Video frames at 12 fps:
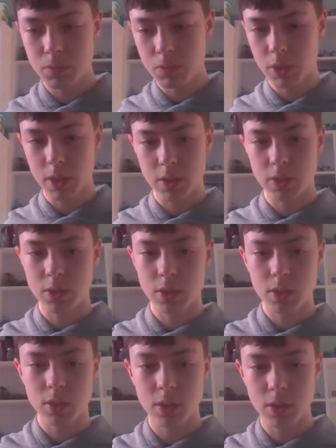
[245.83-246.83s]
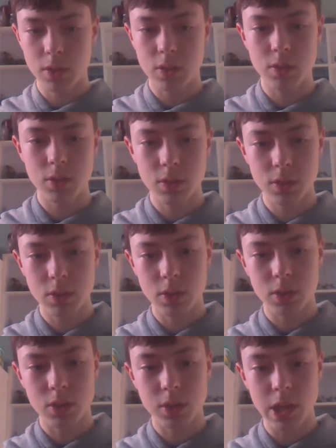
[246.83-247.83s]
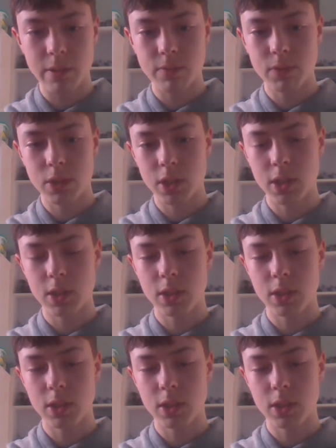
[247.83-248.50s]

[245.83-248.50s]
France and the Slavs,